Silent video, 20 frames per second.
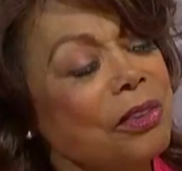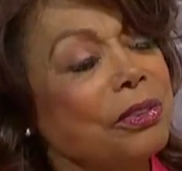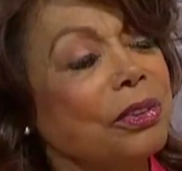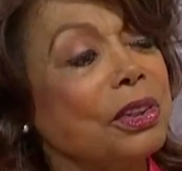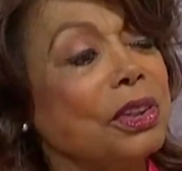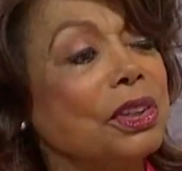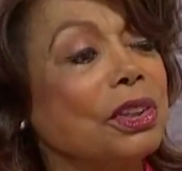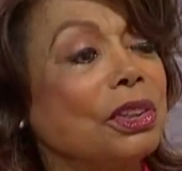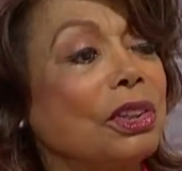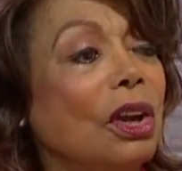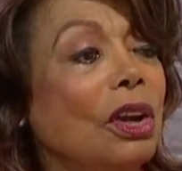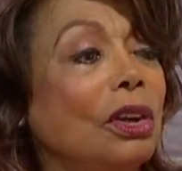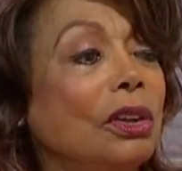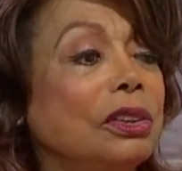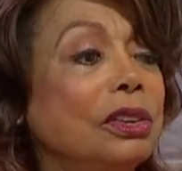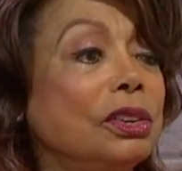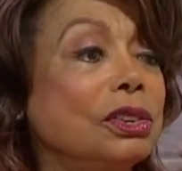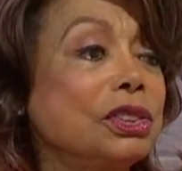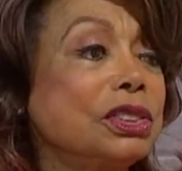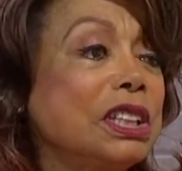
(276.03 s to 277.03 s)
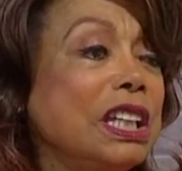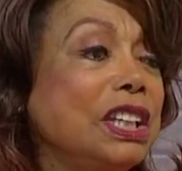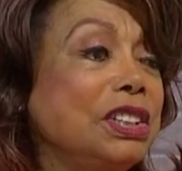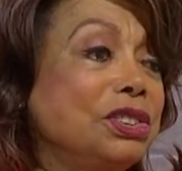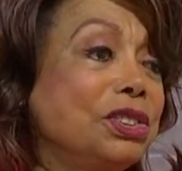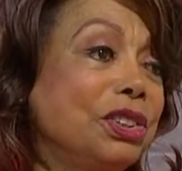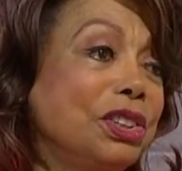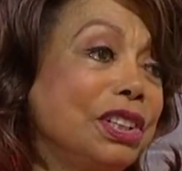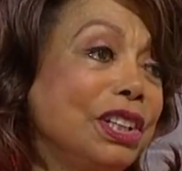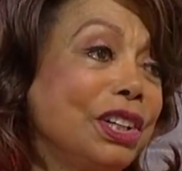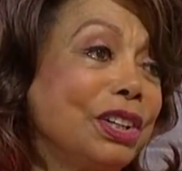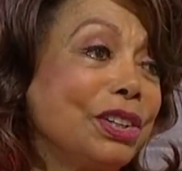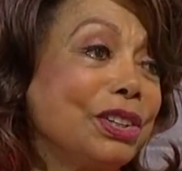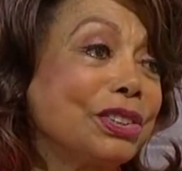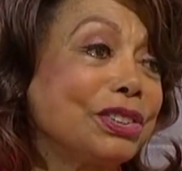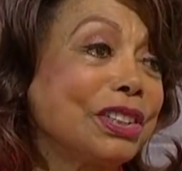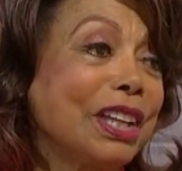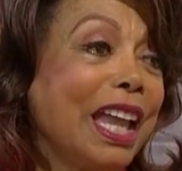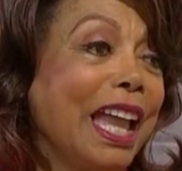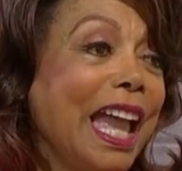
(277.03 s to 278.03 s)
for your uh, your senior
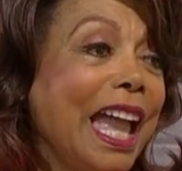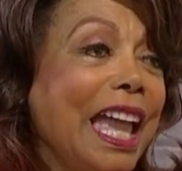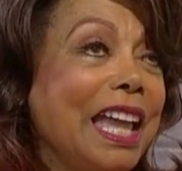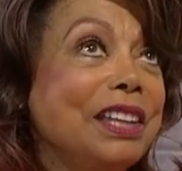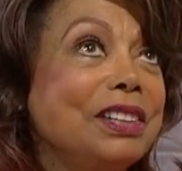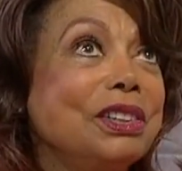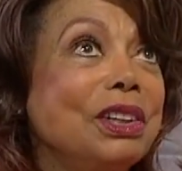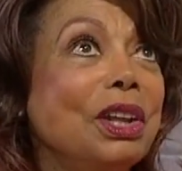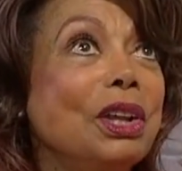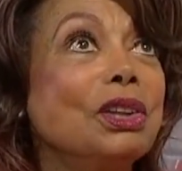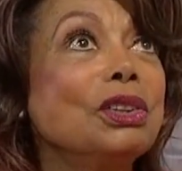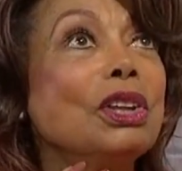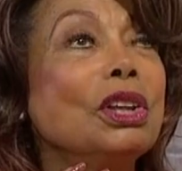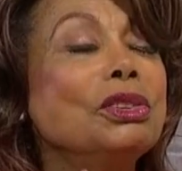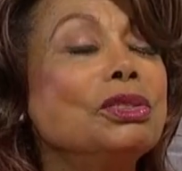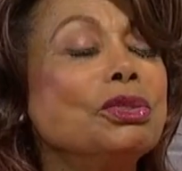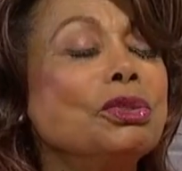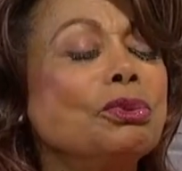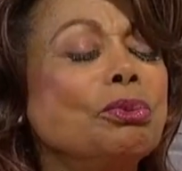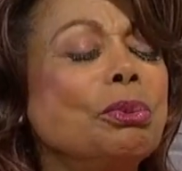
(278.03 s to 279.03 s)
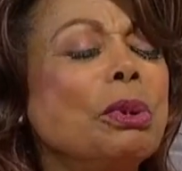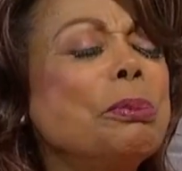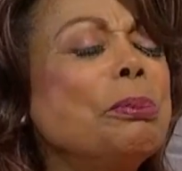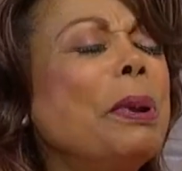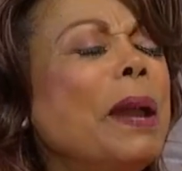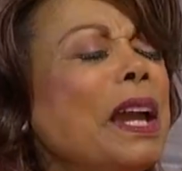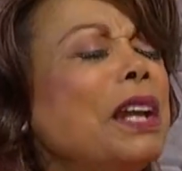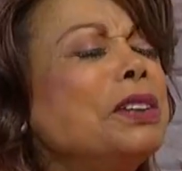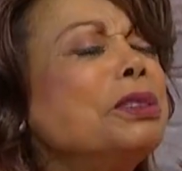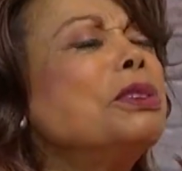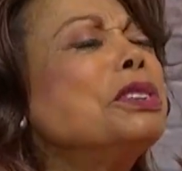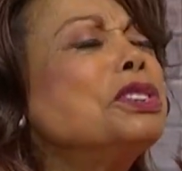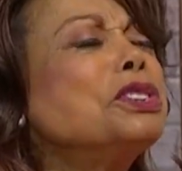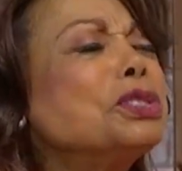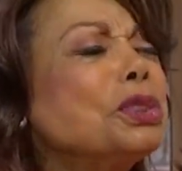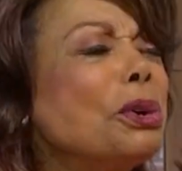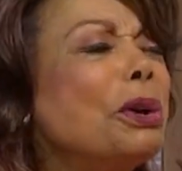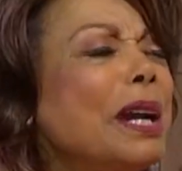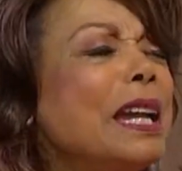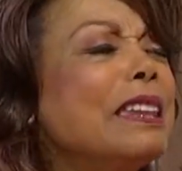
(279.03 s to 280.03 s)
years and, prepare to
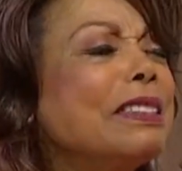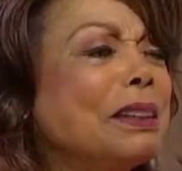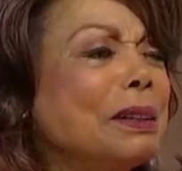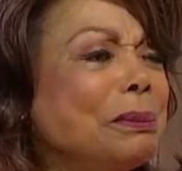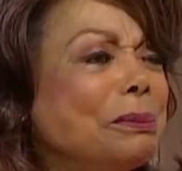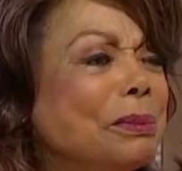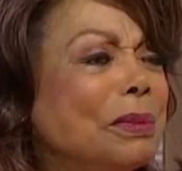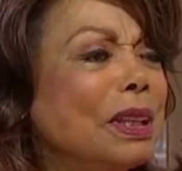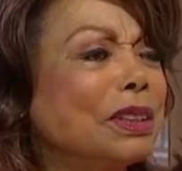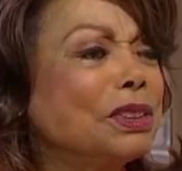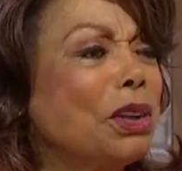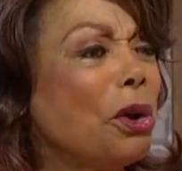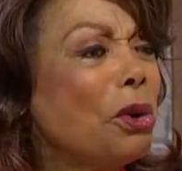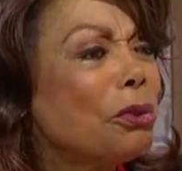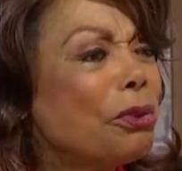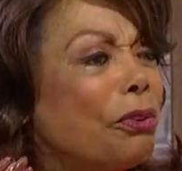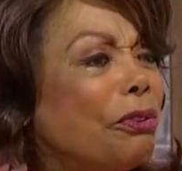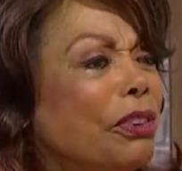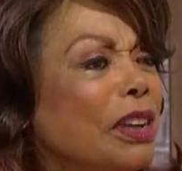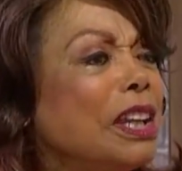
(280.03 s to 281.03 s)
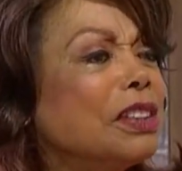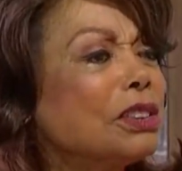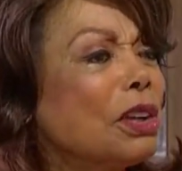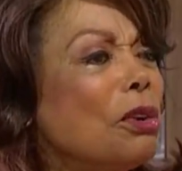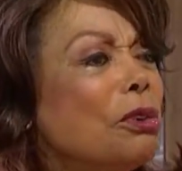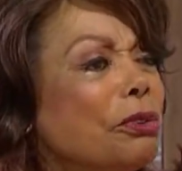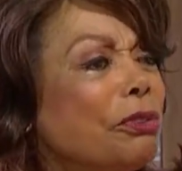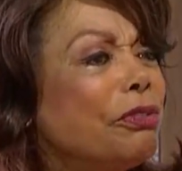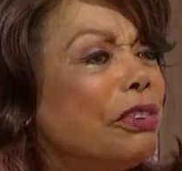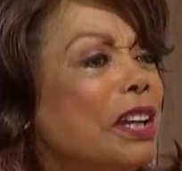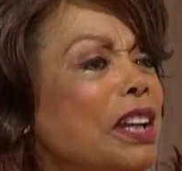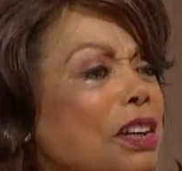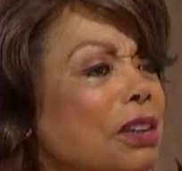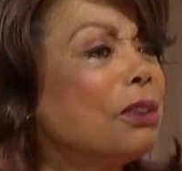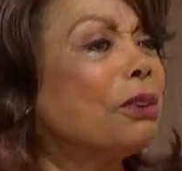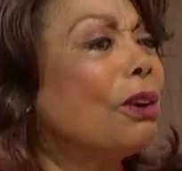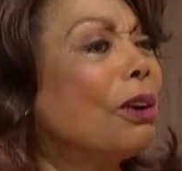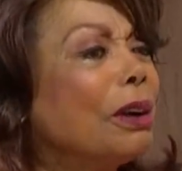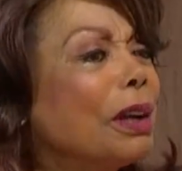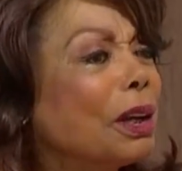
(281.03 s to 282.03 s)
enjoy them, don't oh. fear don't fear
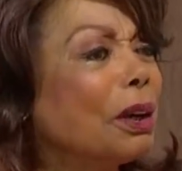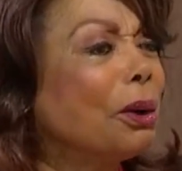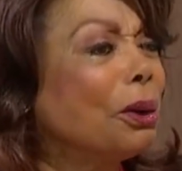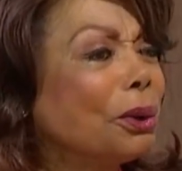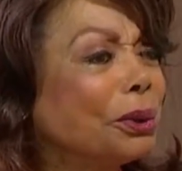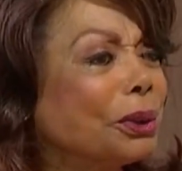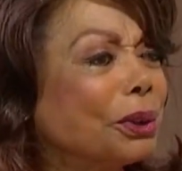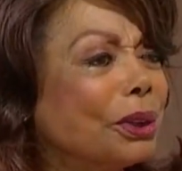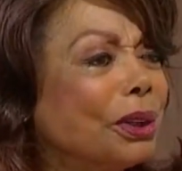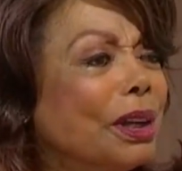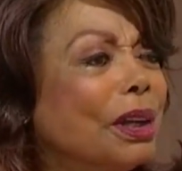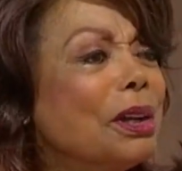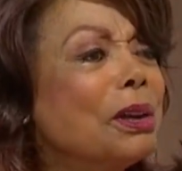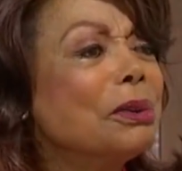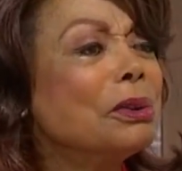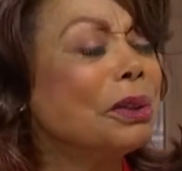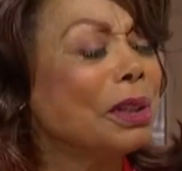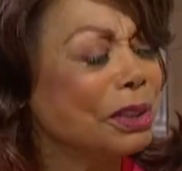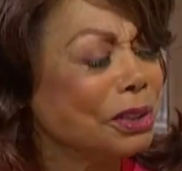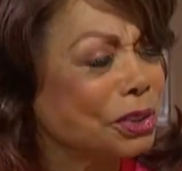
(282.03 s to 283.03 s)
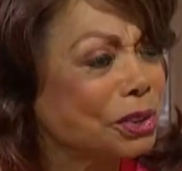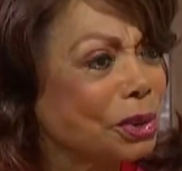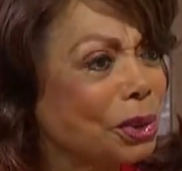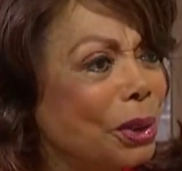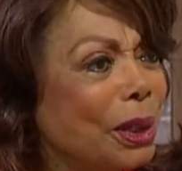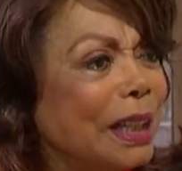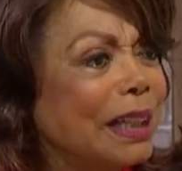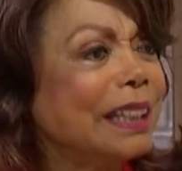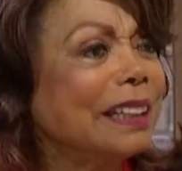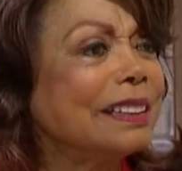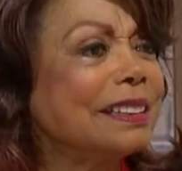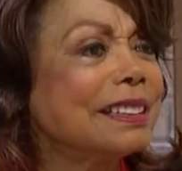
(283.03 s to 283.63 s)
growing older. Enjoy it.